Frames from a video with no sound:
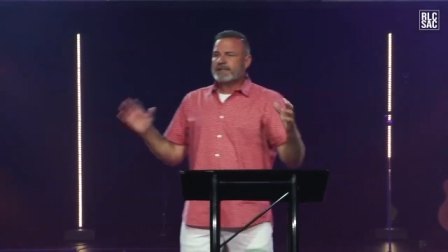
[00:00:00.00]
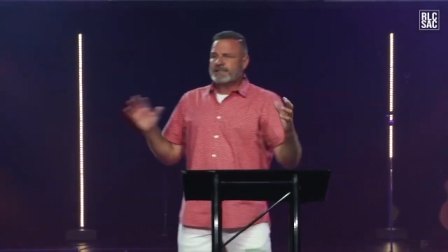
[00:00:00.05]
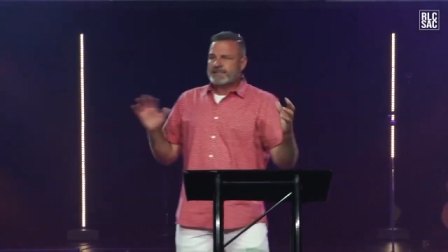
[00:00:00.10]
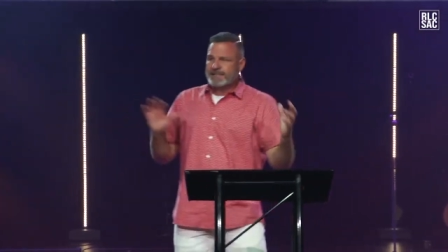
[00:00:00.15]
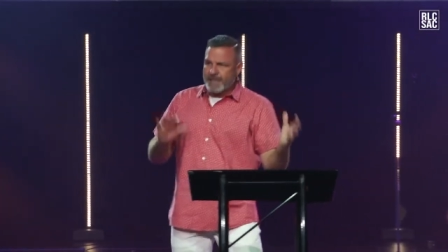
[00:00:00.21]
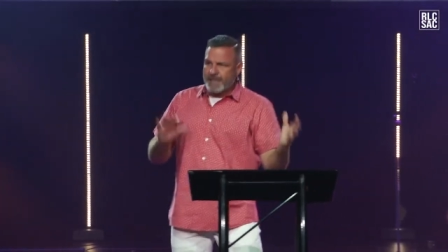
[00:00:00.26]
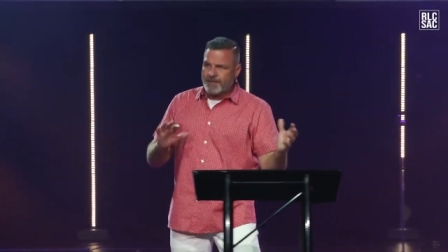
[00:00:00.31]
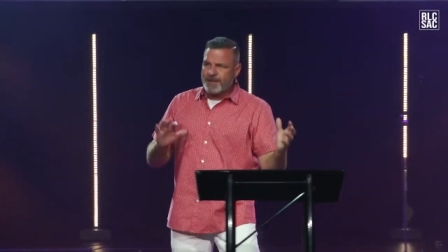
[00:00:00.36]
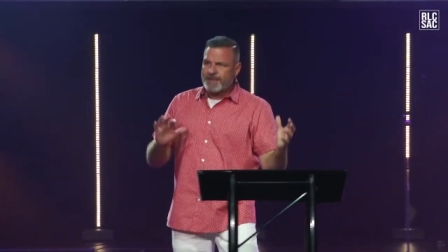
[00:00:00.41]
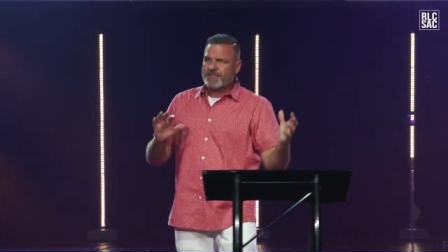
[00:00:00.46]

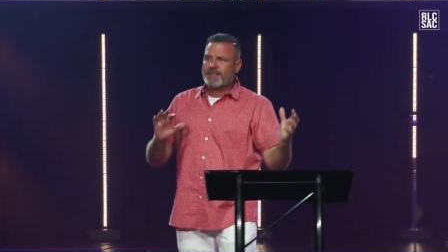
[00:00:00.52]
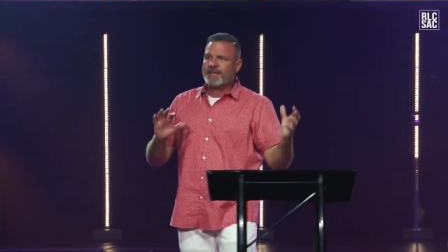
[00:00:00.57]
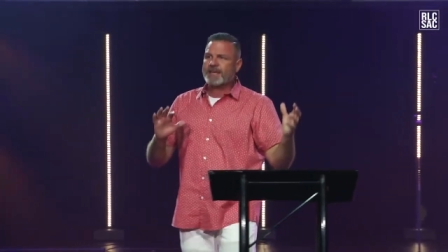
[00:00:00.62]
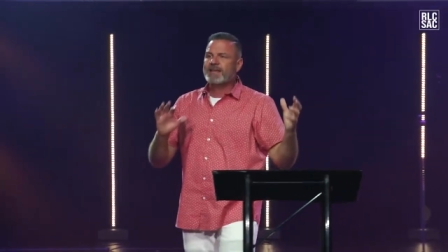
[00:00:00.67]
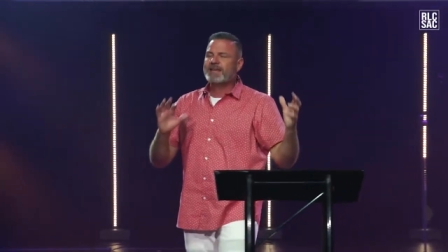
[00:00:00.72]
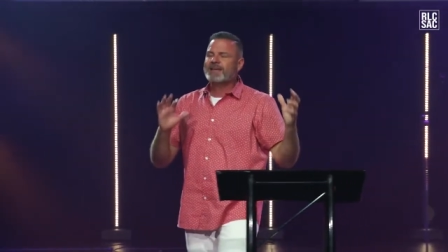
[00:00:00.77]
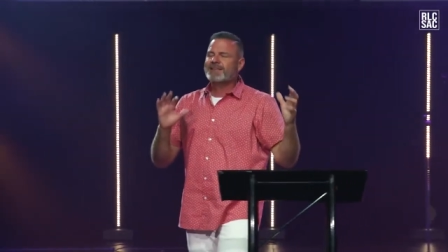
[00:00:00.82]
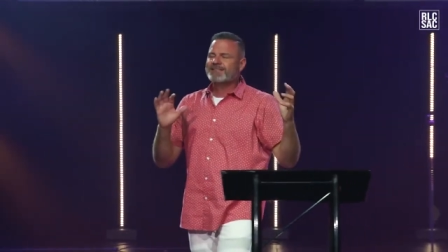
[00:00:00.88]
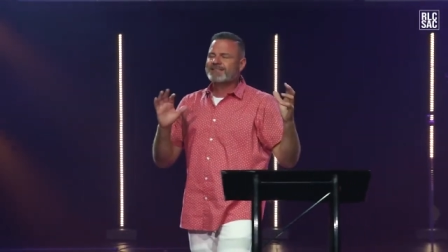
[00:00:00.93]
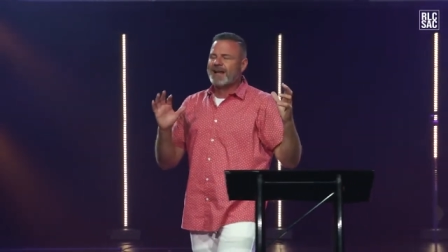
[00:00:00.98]

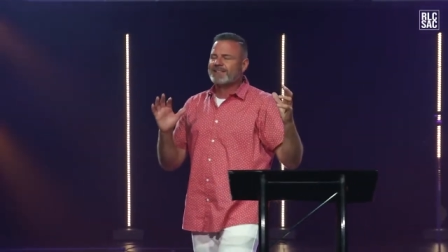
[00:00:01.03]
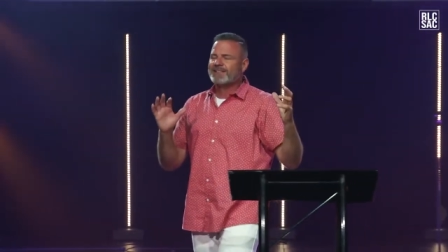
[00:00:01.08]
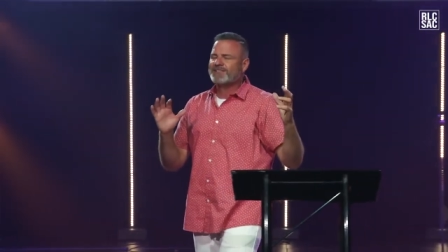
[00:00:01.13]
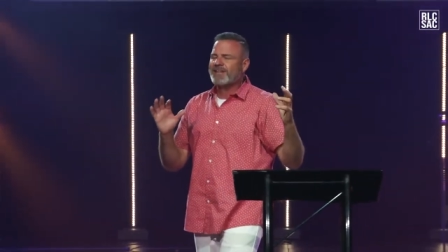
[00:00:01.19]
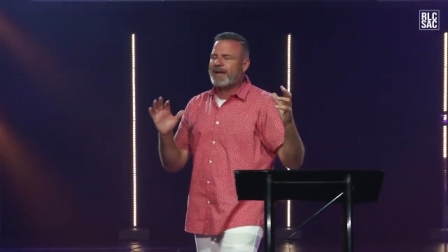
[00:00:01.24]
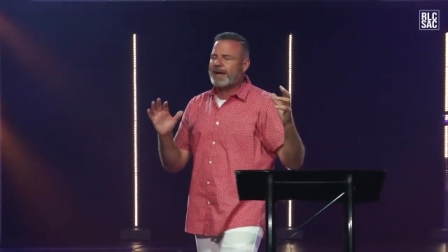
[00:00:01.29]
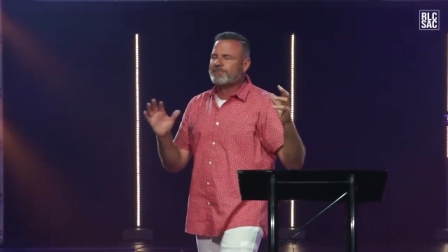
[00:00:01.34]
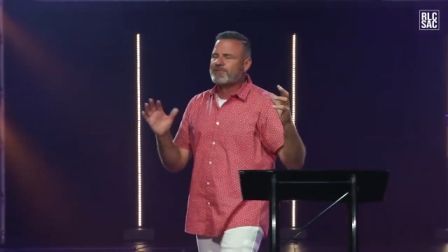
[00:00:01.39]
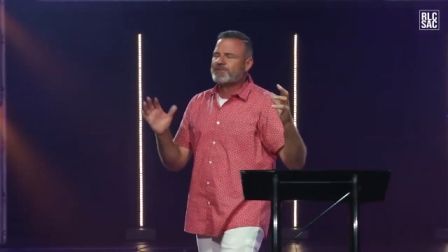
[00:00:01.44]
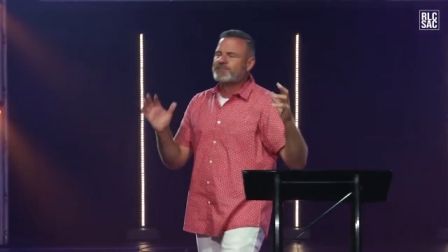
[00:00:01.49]
Timothy, not
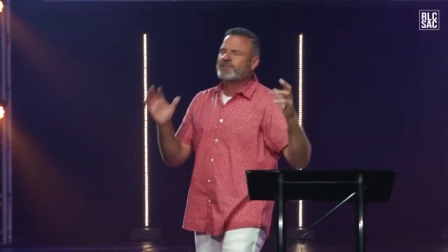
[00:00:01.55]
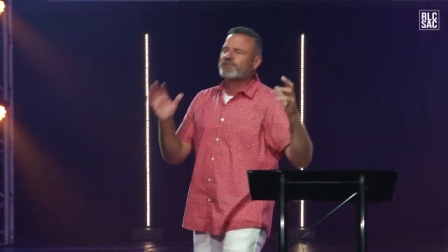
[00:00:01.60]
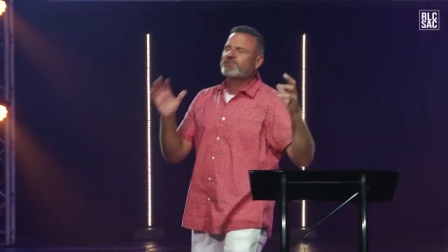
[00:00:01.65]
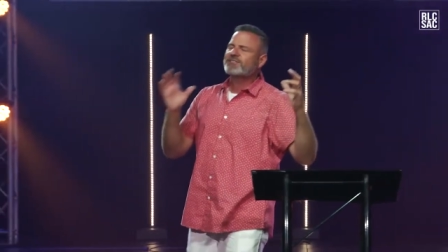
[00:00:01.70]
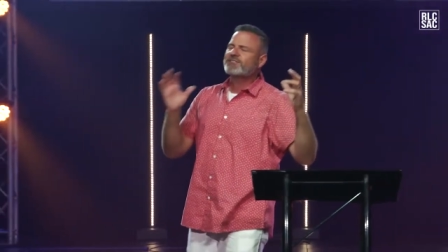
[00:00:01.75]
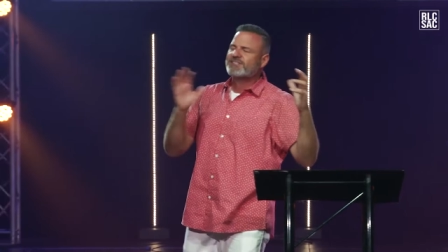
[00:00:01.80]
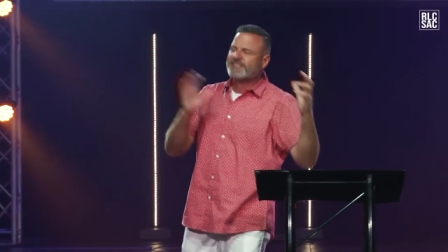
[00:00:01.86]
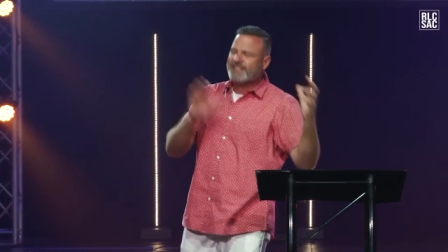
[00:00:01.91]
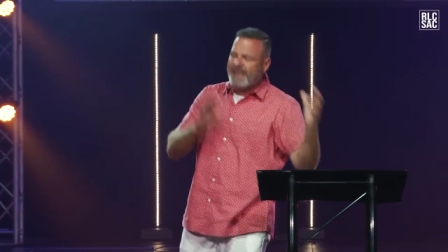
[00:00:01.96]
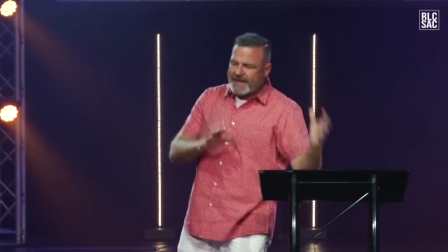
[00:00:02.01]
chapter 2,
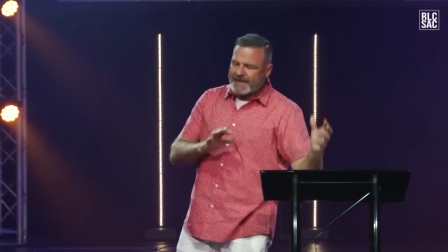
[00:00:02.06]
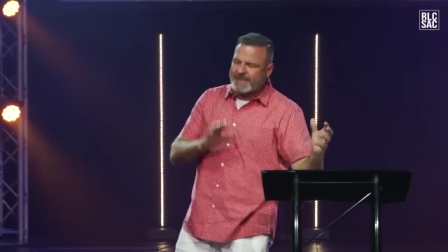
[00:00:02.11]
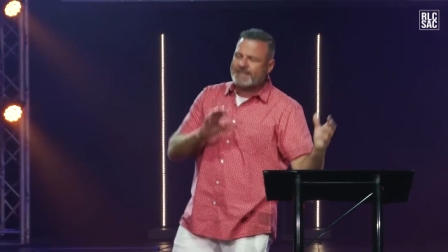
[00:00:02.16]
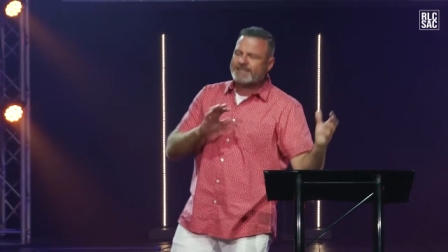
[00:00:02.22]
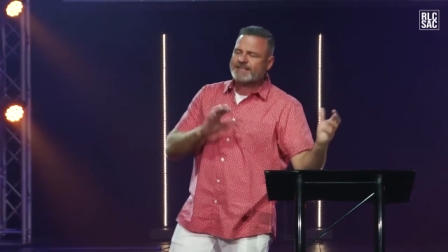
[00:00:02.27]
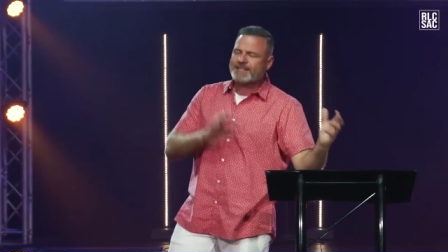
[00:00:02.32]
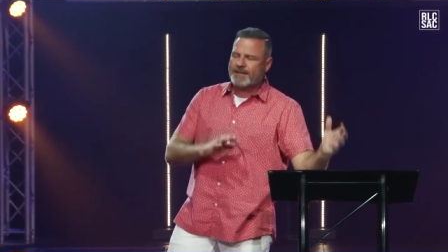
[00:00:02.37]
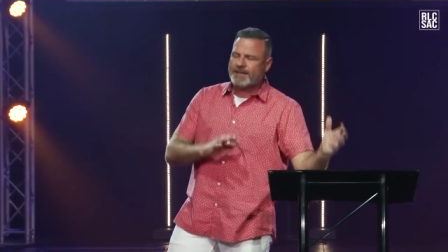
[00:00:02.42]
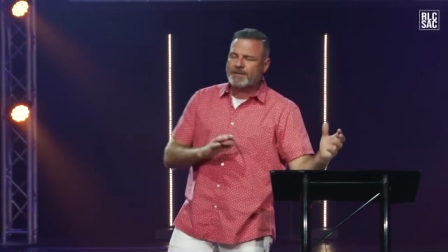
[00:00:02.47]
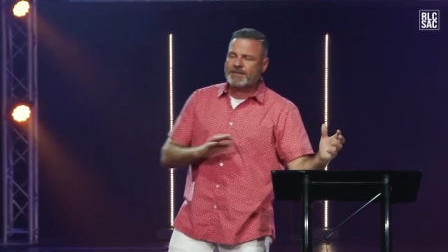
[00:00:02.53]

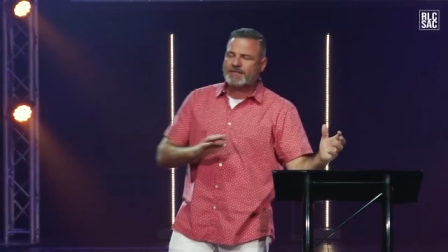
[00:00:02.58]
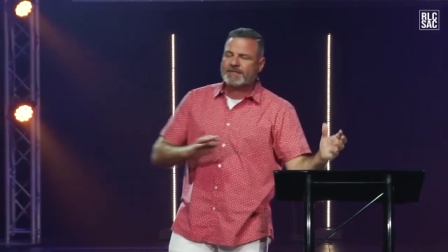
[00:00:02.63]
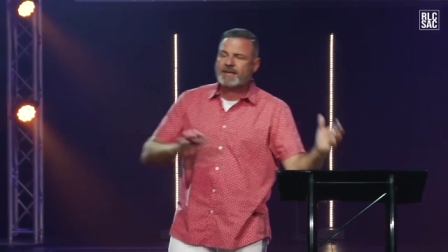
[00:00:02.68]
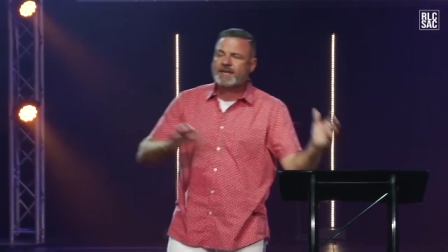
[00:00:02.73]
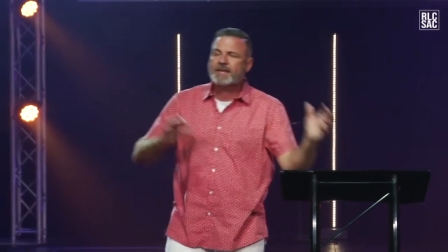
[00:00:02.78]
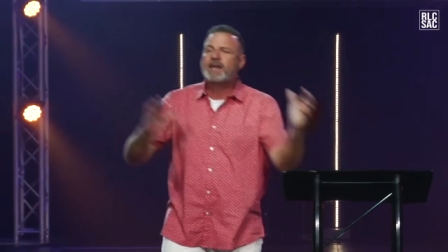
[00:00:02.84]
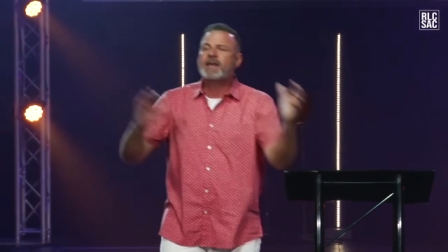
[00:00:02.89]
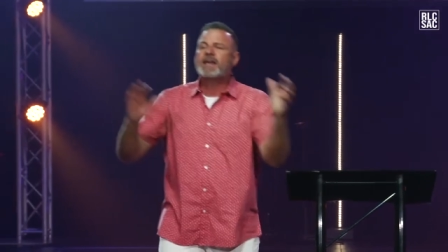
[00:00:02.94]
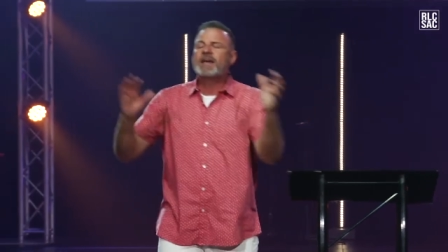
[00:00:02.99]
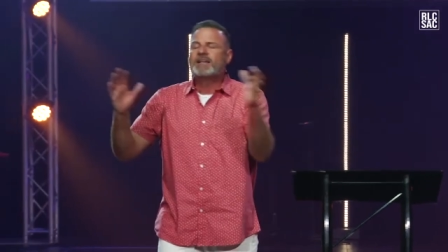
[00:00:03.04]
2
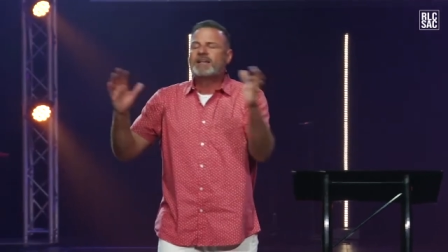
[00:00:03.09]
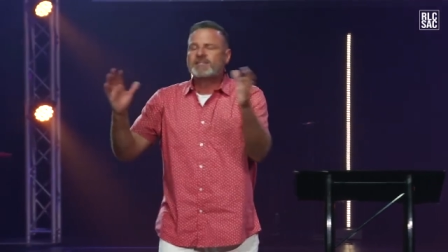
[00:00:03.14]
Timothy,